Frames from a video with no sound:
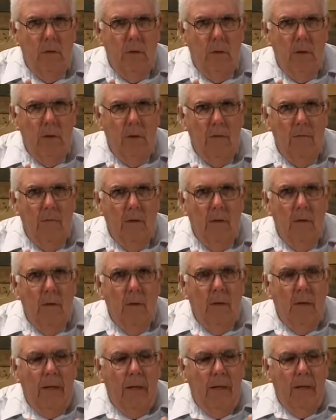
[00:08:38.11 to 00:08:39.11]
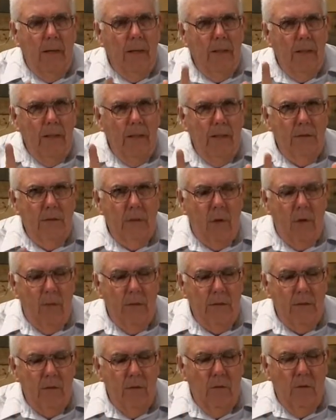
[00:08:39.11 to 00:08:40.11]
Okay? And again, it's
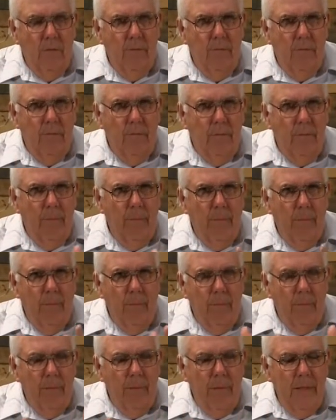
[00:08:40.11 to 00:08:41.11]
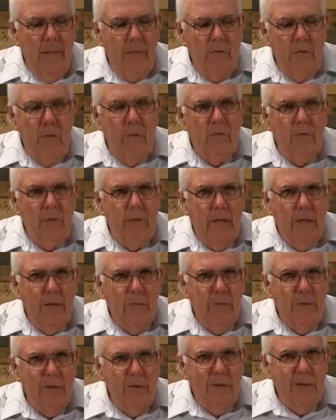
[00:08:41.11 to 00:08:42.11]
always going to be associated
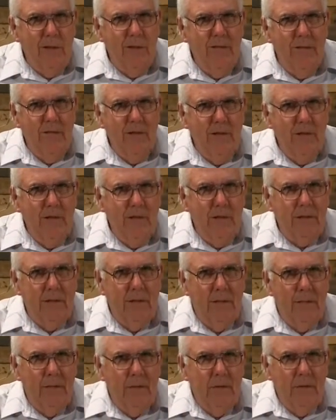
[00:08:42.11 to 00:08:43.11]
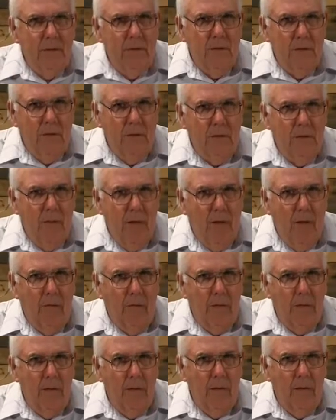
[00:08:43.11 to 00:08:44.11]
with significance, acceptance, and sense of
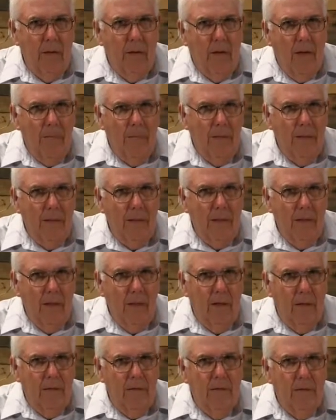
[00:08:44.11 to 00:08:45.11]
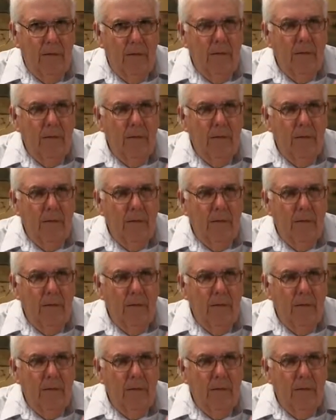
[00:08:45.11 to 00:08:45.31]
belonging, not being loved.